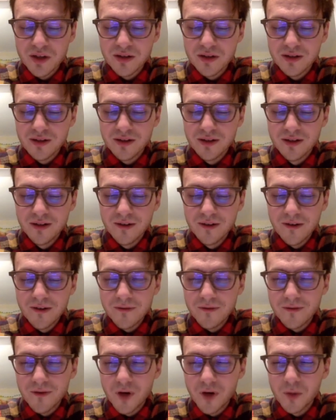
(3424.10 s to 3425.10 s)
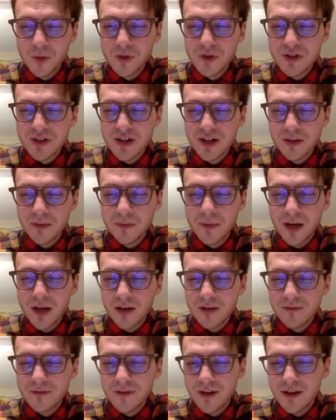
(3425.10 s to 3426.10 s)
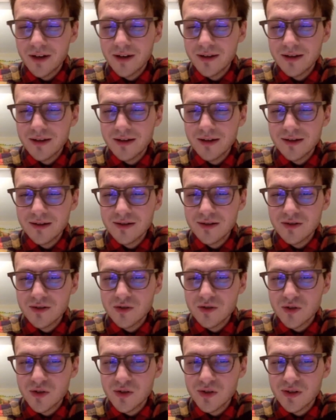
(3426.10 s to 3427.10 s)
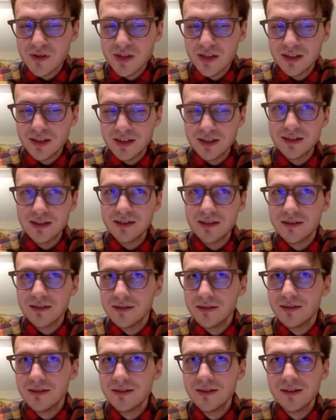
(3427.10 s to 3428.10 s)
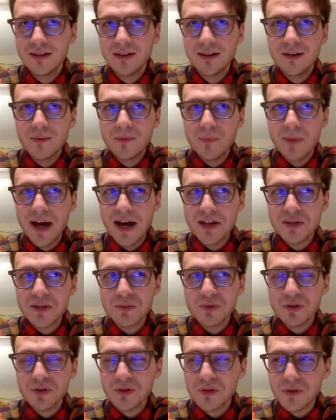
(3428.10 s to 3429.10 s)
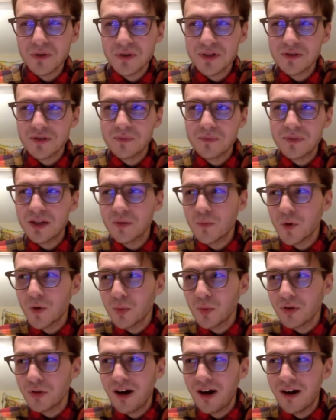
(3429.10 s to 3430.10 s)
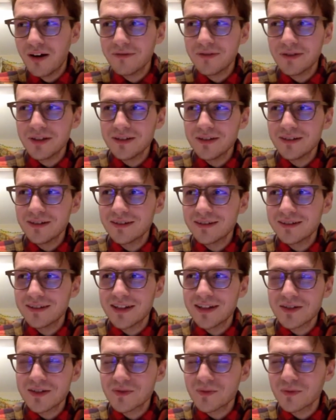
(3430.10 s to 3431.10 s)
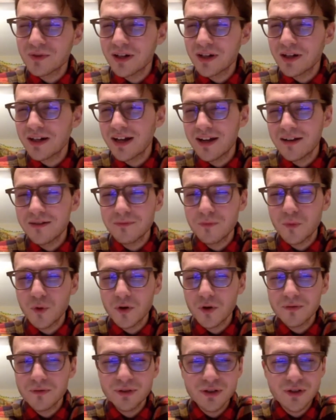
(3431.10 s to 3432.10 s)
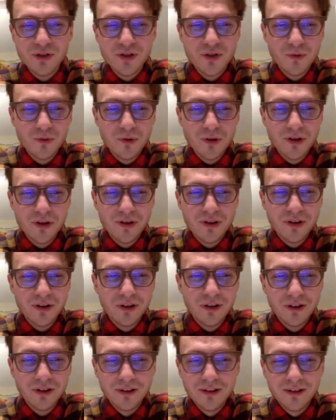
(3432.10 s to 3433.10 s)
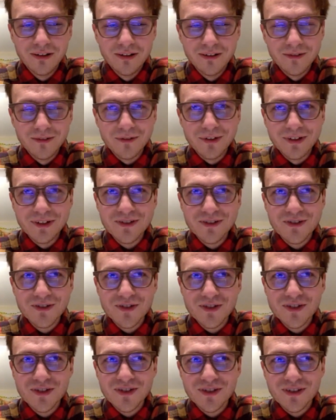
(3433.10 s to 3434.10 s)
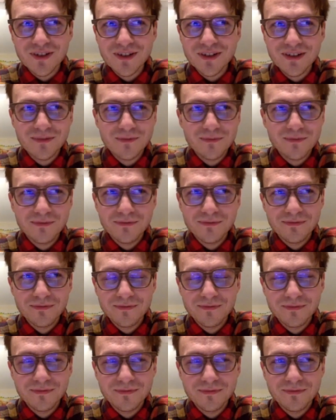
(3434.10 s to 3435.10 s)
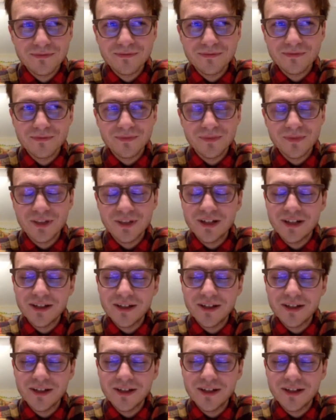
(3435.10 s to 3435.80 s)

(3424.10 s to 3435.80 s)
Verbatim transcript: thing. I think it's just when farmers kind of modify things just so that they can mass produce and make more profit, that's what I have more of an issue with. When it's just like